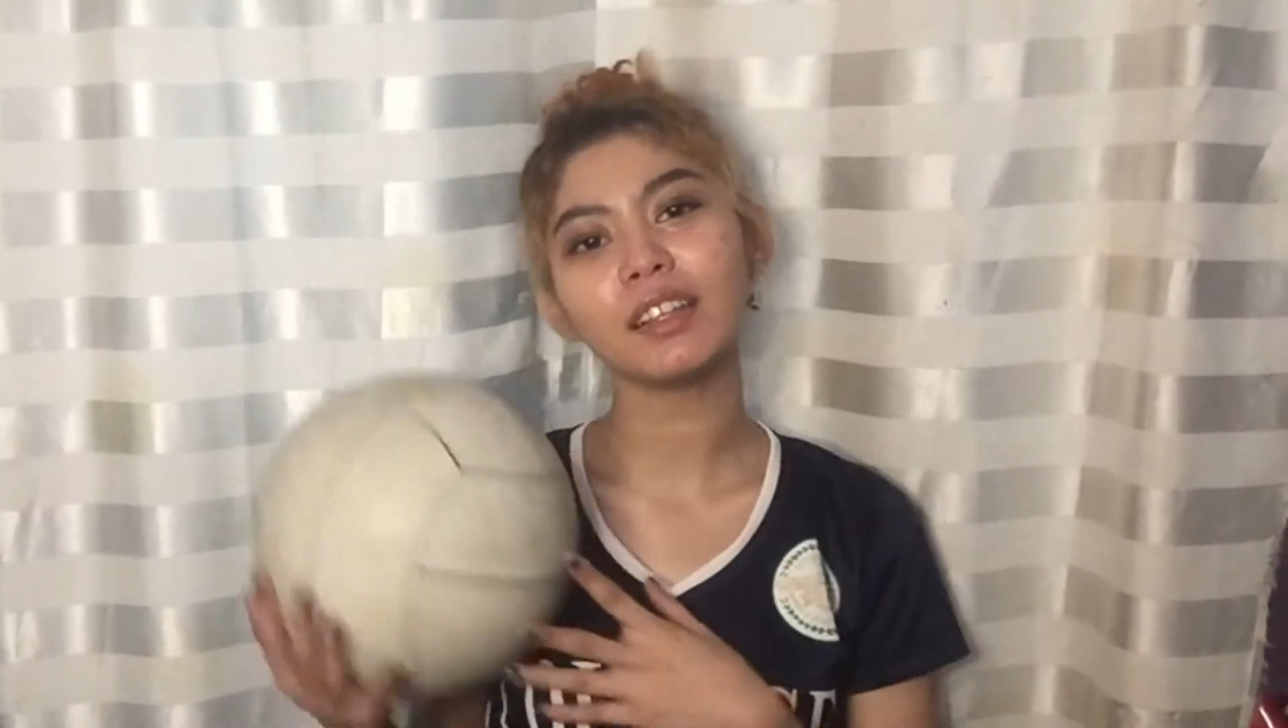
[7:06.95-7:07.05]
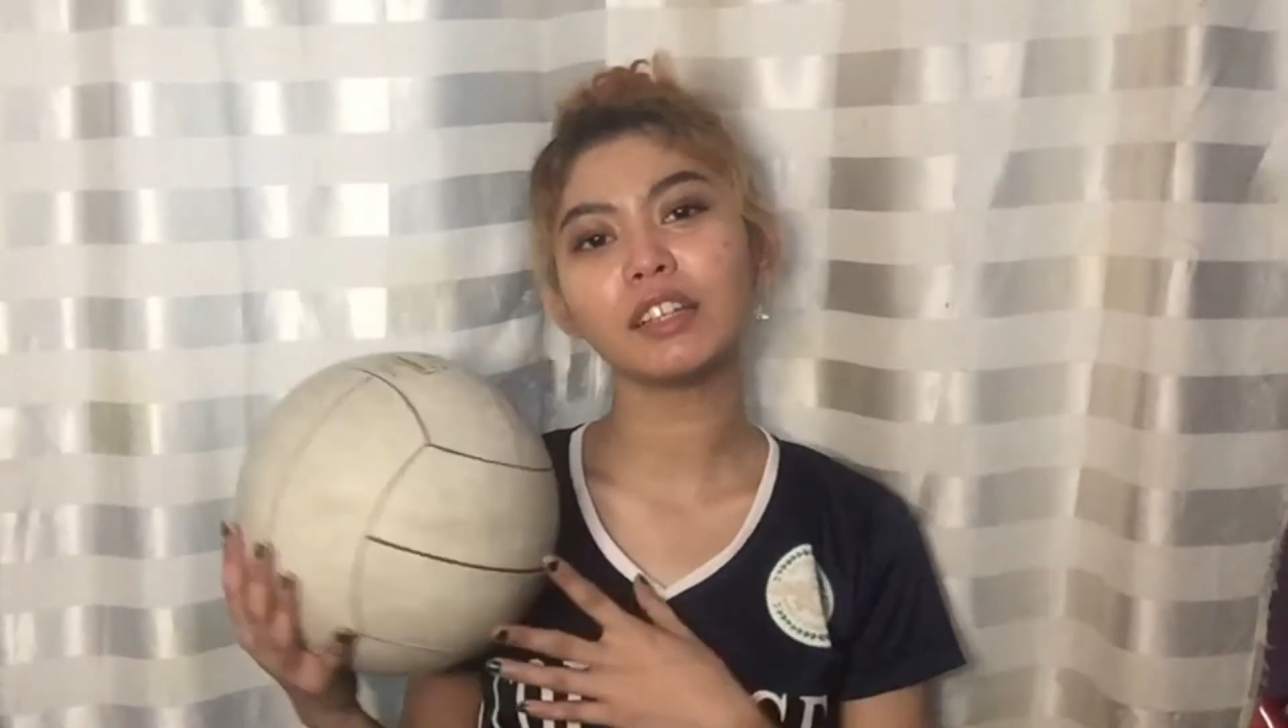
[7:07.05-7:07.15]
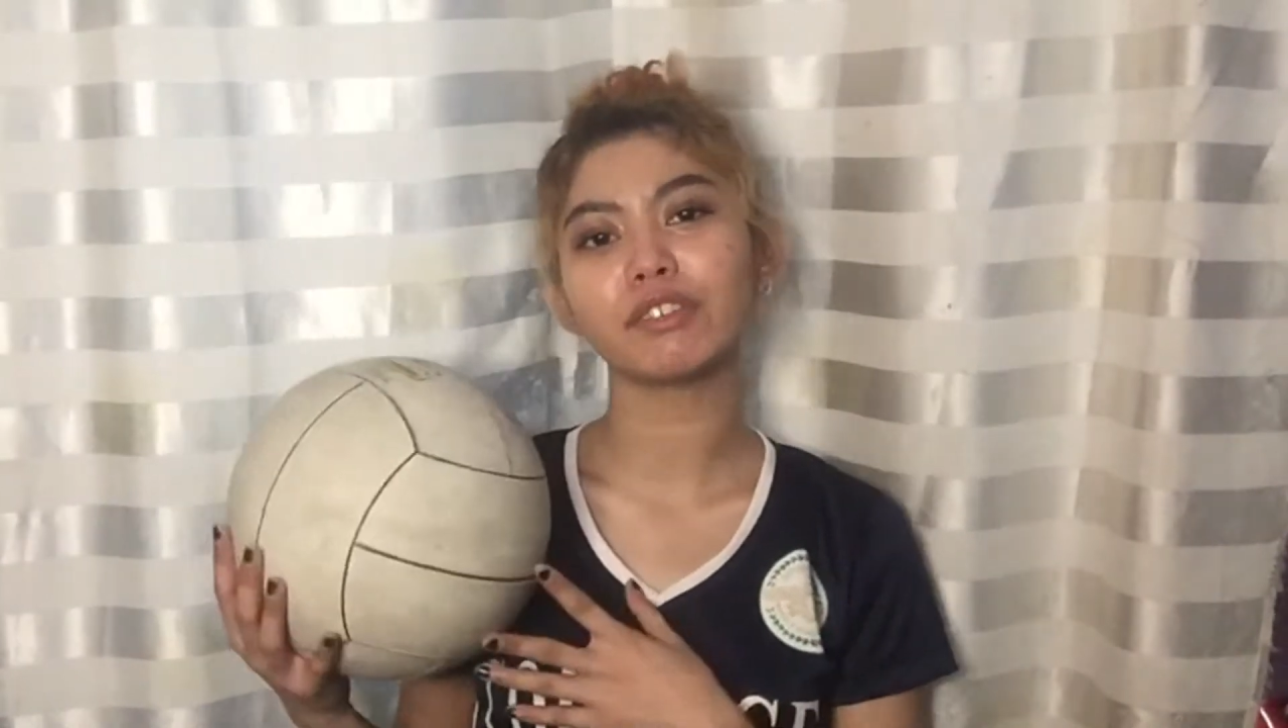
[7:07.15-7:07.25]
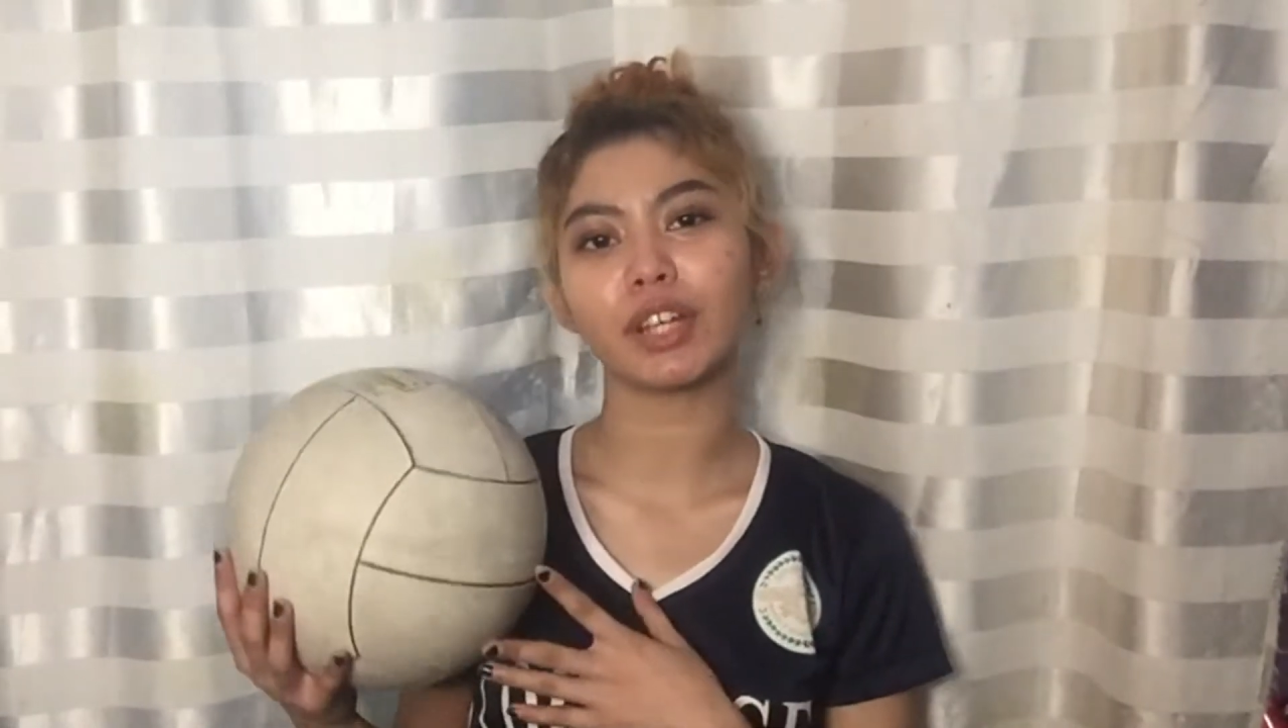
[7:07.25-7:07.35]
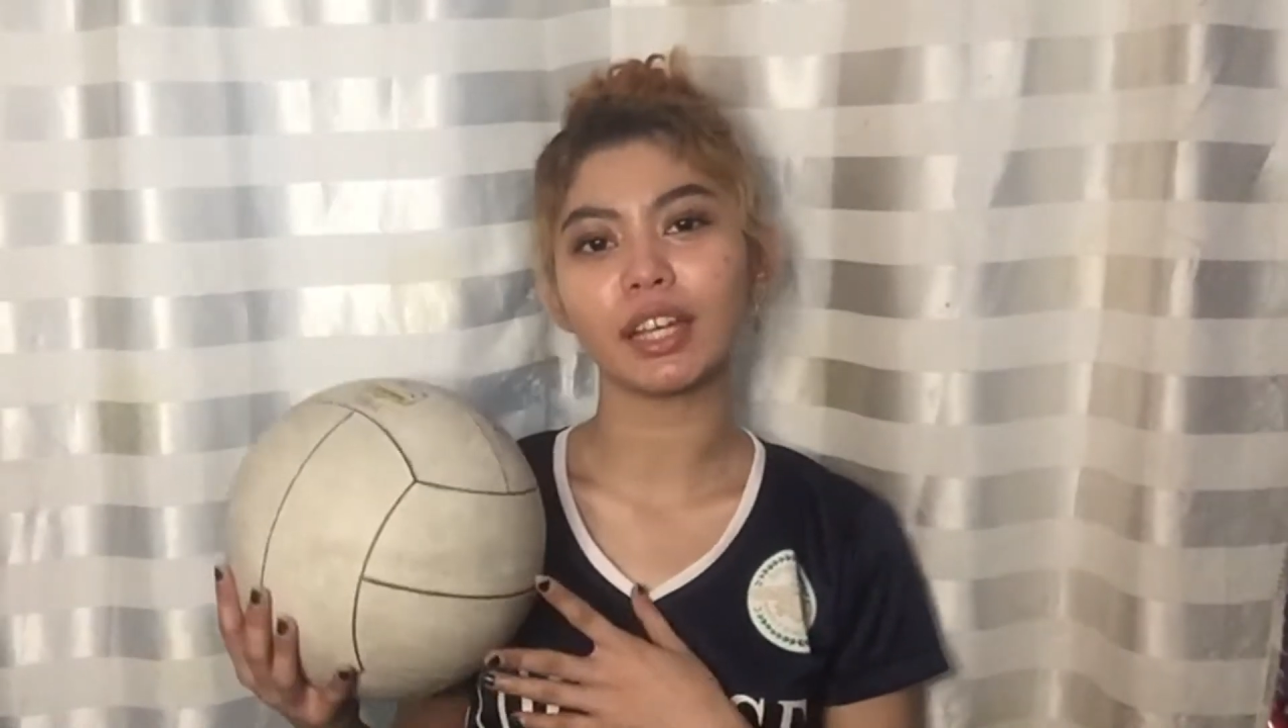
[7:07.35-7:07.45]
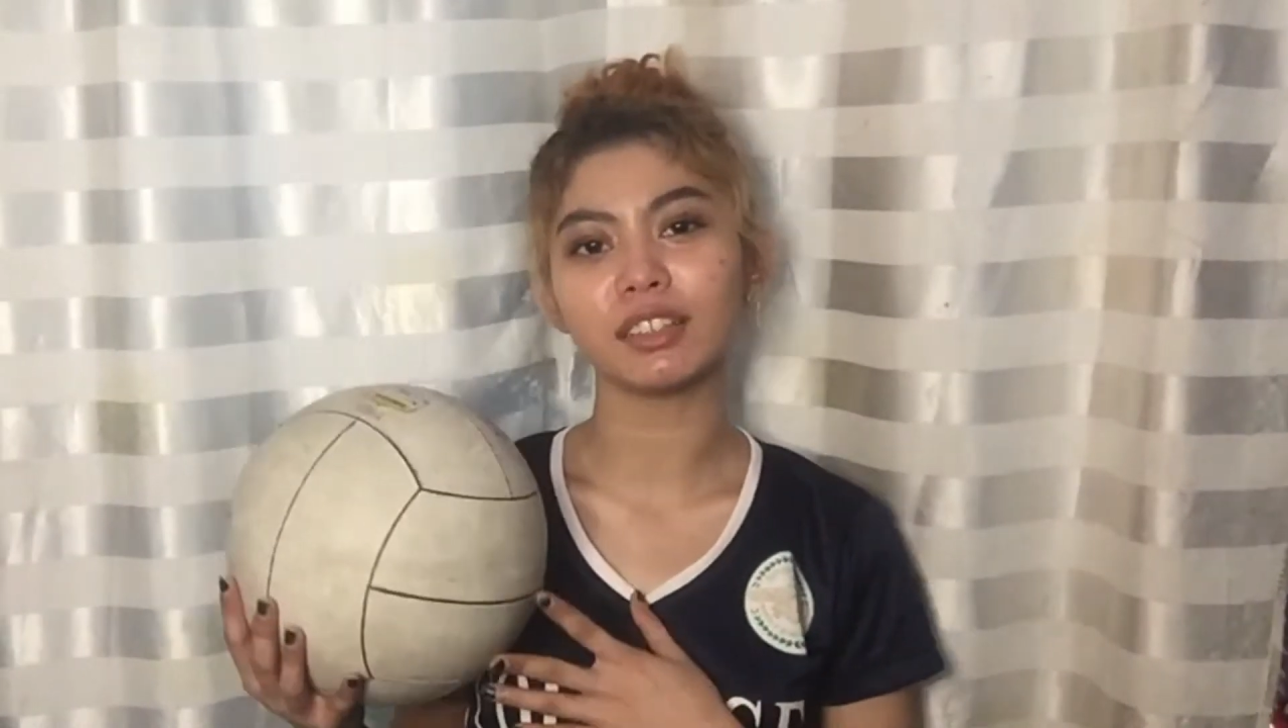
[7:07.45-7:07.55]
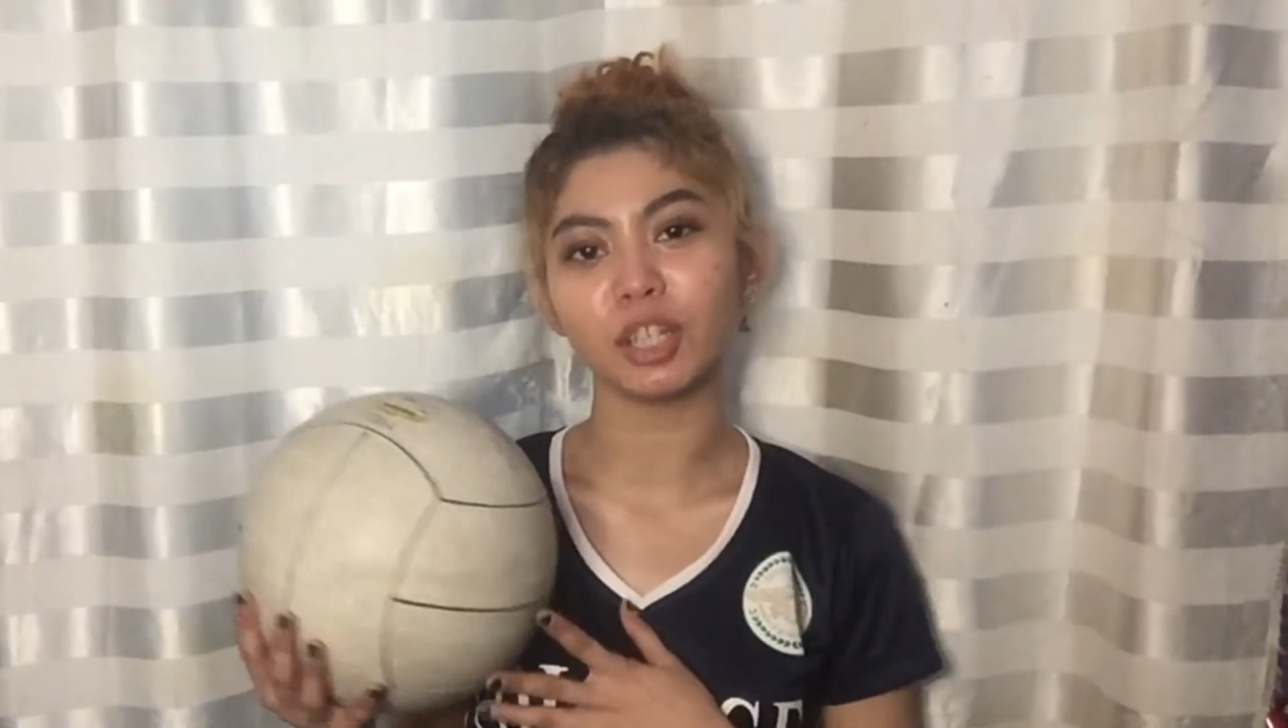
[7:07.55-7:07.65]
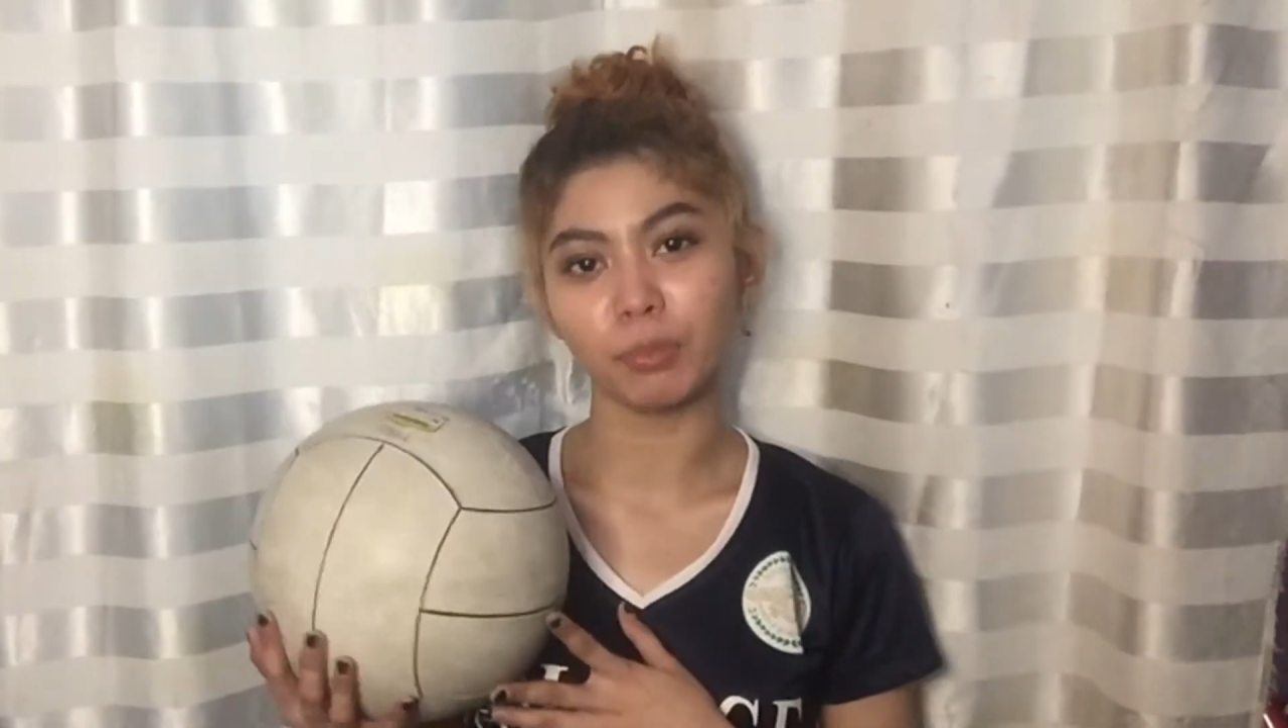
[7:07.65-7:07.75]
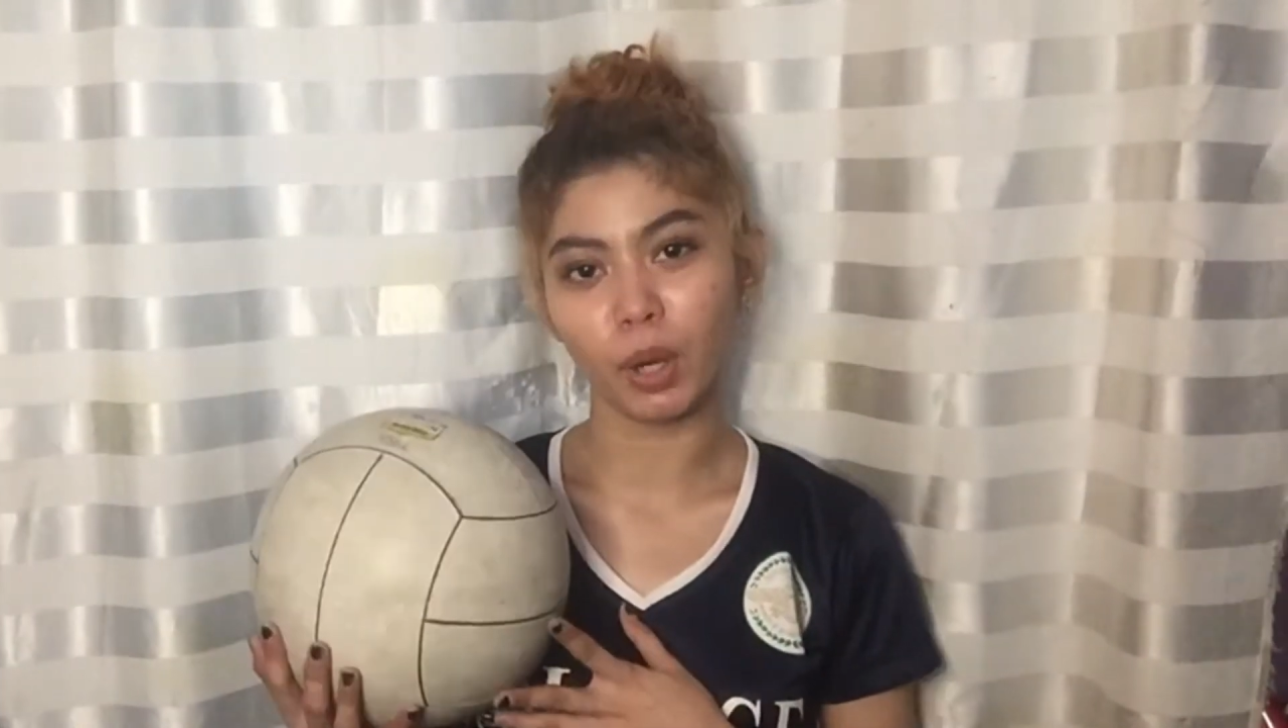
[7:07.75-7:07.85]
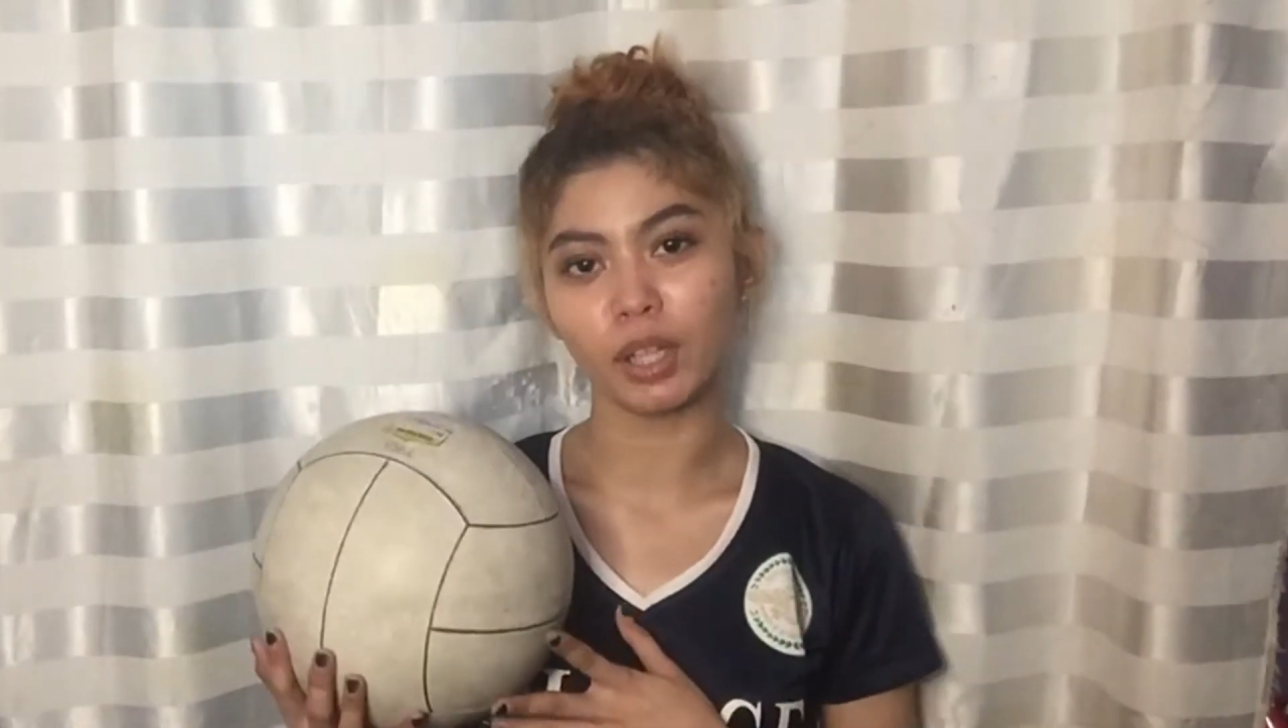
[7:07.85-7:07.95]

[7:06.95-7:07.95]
delivering the